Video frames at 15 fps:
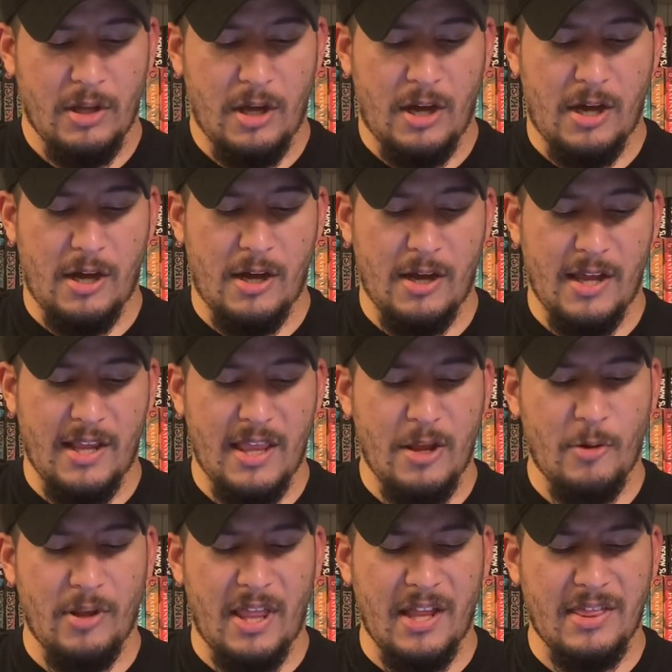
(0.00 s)
And
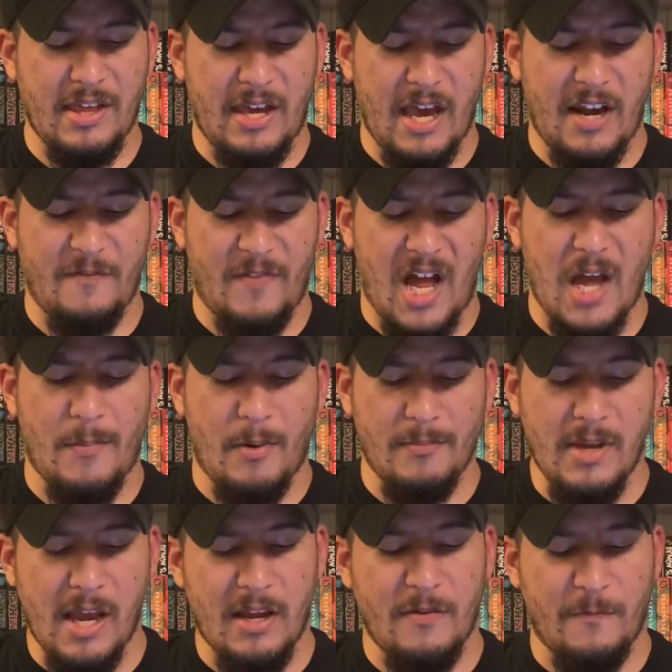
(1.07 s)
that's the kind of vibe I'm
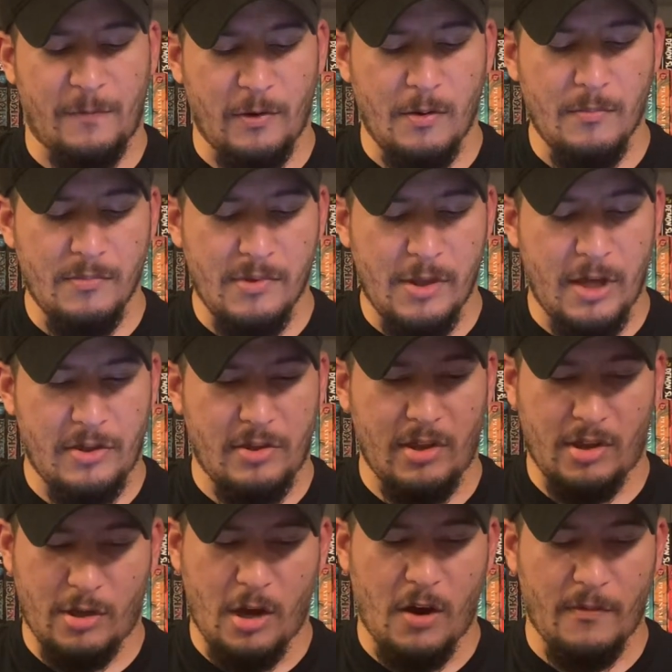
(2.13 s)
getting from
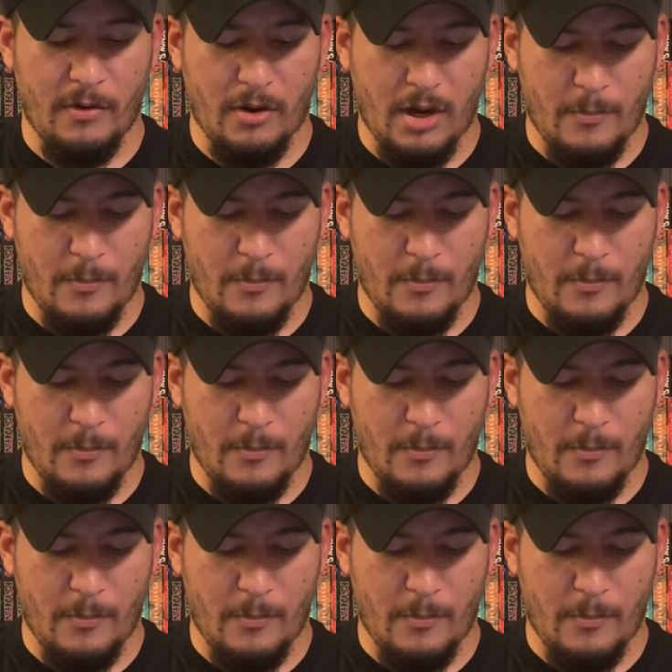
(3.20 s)
this cover.